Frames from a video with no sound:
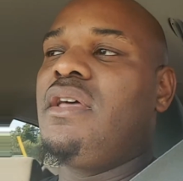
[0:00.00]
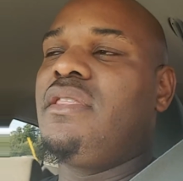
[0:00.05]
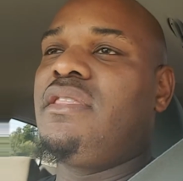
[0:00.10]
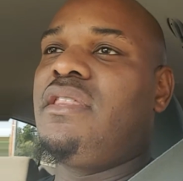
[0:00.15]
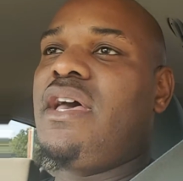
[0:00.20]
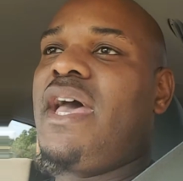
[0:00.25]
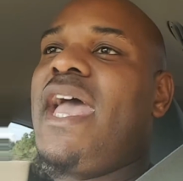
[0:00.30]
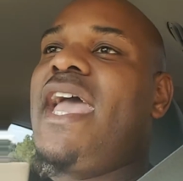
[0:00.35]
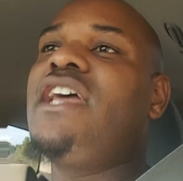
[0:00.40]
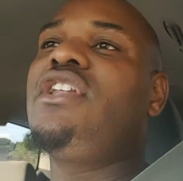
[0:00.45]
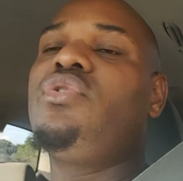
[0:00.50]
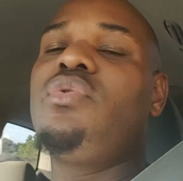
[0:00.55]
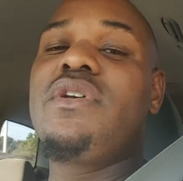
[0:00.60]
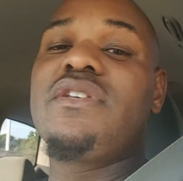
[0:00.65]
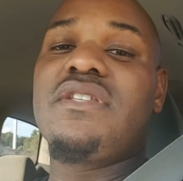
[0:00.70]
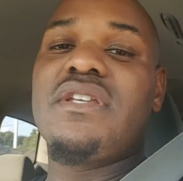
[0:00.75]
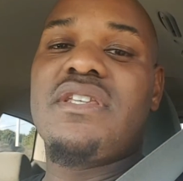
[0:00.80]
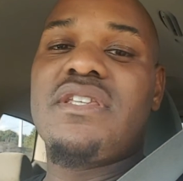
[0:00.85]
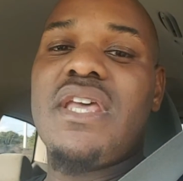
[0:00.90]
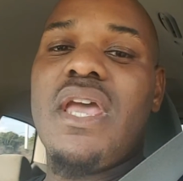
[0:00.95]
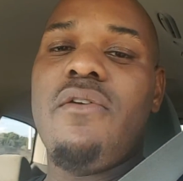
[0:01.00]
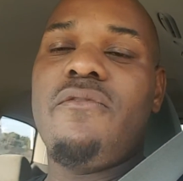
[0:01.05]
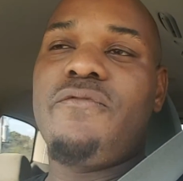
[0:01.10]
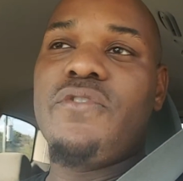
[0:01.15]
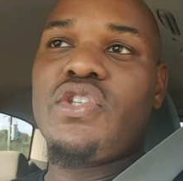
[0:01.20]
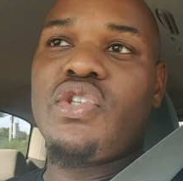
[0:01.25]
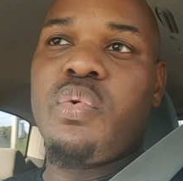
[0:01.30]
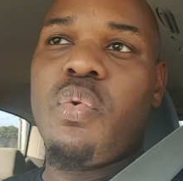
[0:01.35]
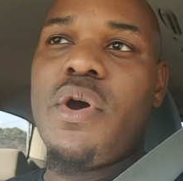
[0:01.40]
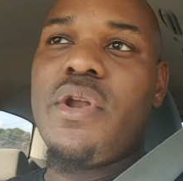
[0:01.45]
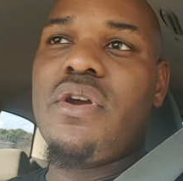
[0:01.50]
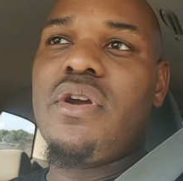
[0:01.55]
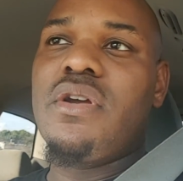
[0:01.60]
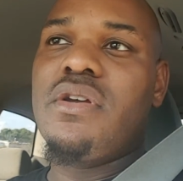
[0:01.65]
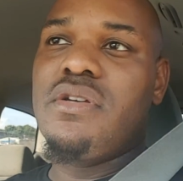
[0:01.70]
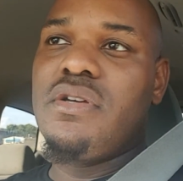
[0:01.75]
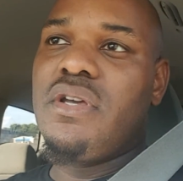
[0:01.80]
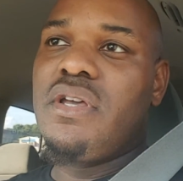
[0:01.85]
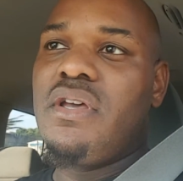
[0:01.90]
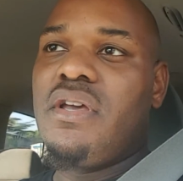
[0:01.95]
The handle is the same for Twitter.
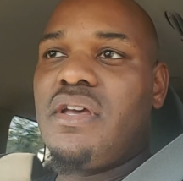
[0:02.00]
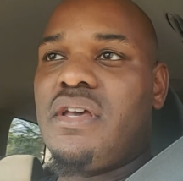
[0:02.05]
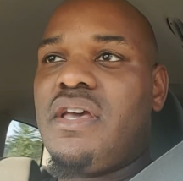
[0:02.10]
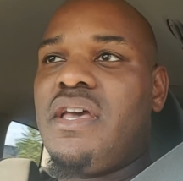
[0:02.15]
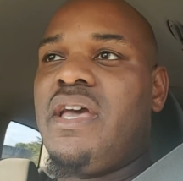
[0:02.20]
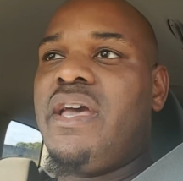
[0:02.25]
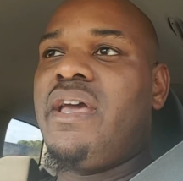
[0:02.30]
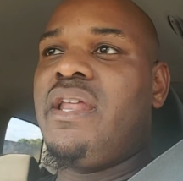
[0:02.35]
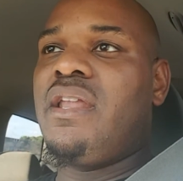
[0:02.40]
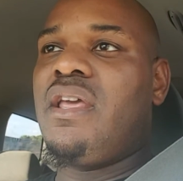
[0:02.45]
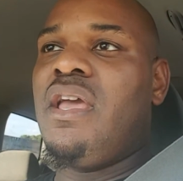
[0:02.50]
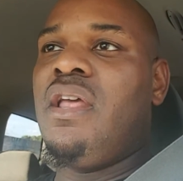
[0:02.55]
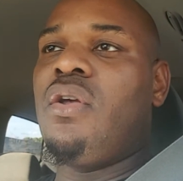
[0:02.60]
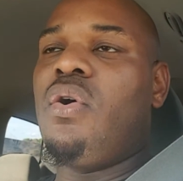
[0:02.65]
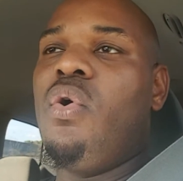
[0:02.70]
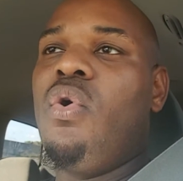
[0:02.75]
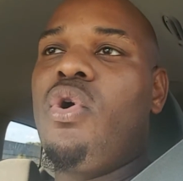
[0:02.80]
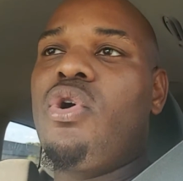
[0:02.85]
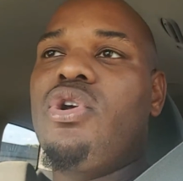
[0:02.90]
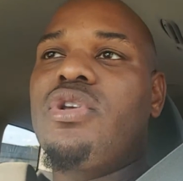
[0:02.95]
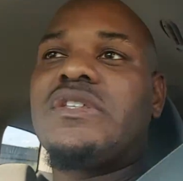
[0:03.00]
And in order